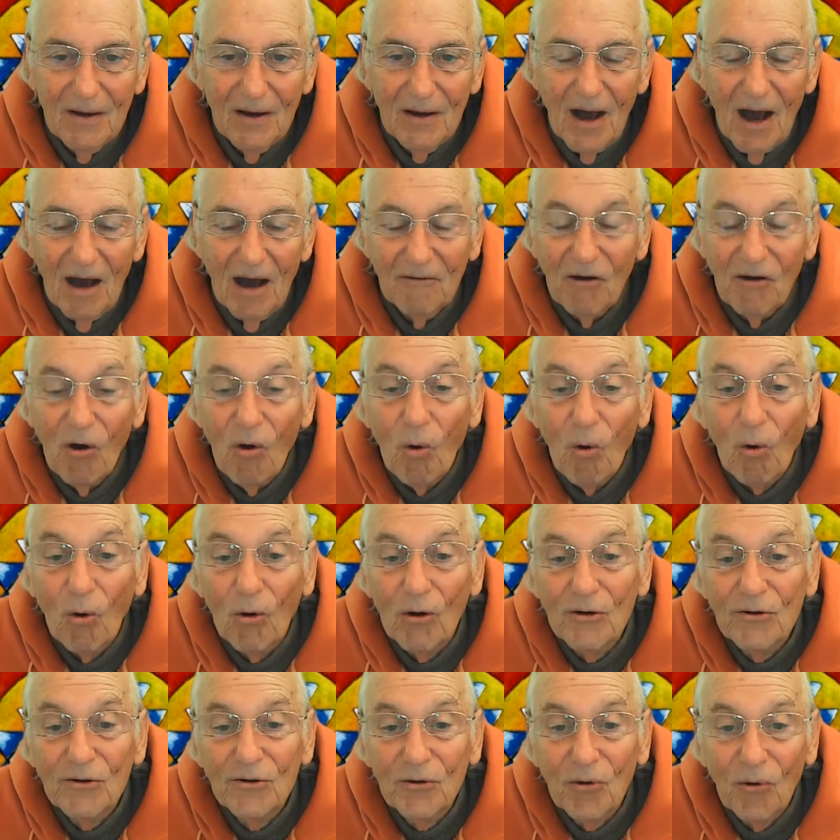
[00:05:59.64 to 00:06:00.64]
of a
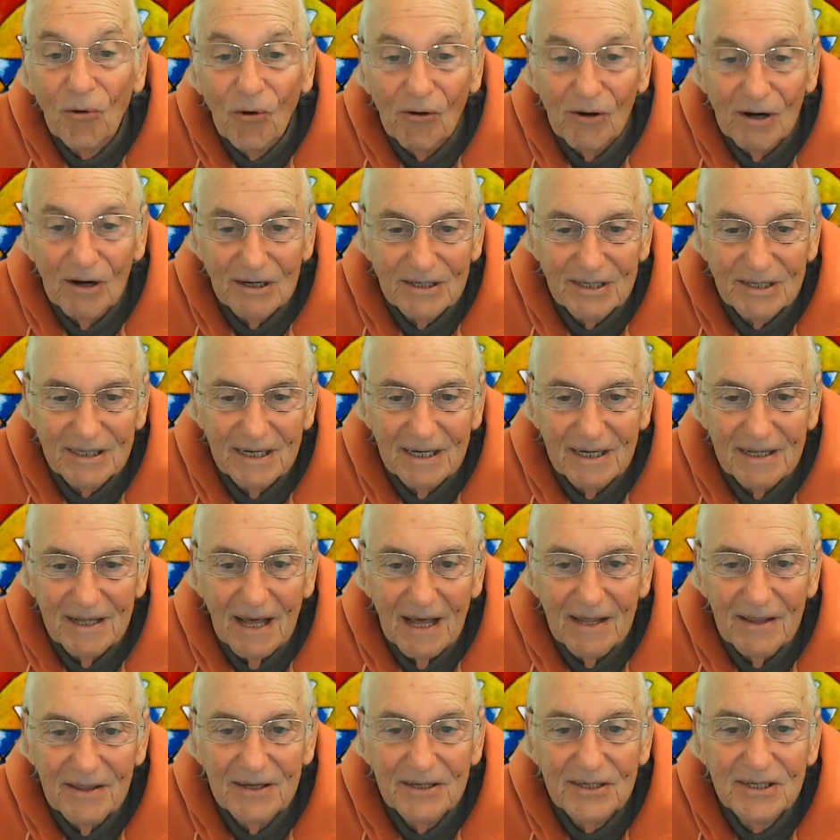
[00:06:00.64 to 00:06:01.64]
horned torus,
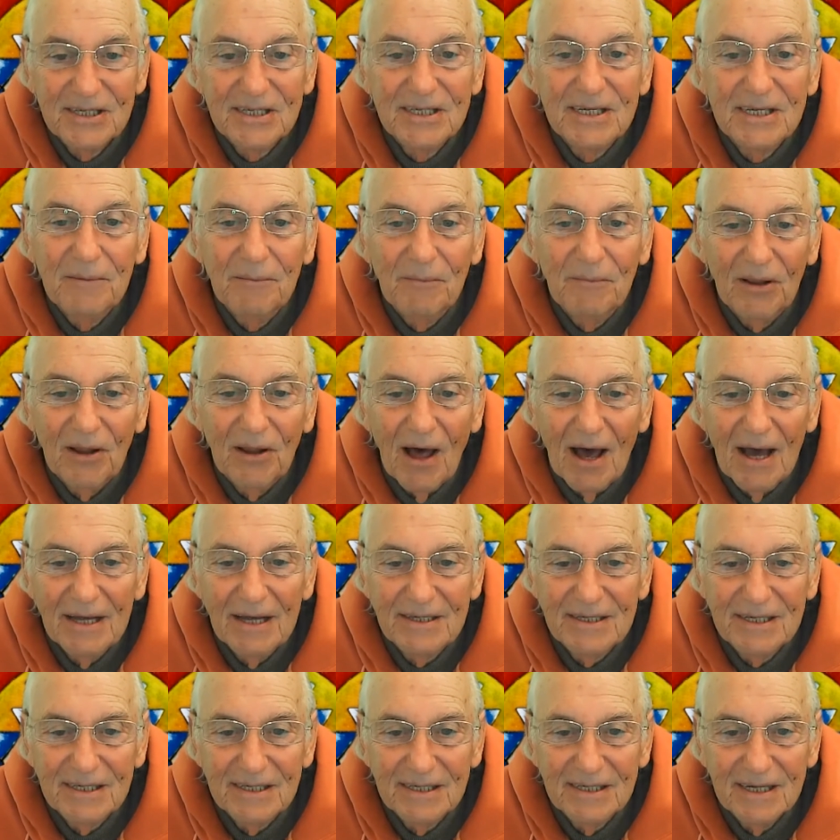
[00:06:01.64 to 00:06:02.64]
and this
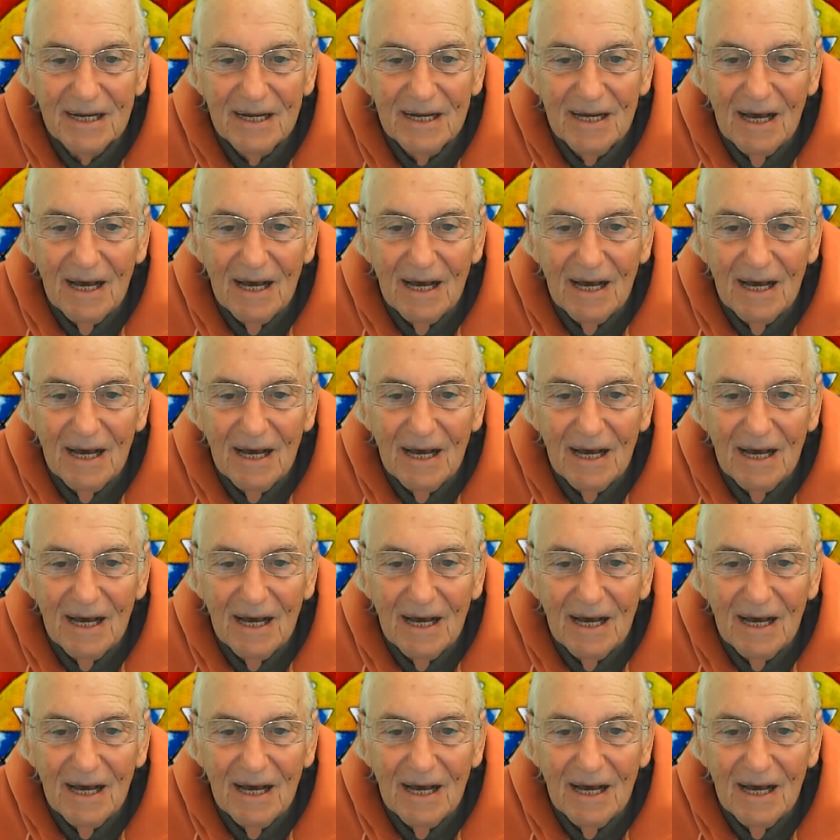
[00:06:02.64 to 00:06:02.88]
symbolizes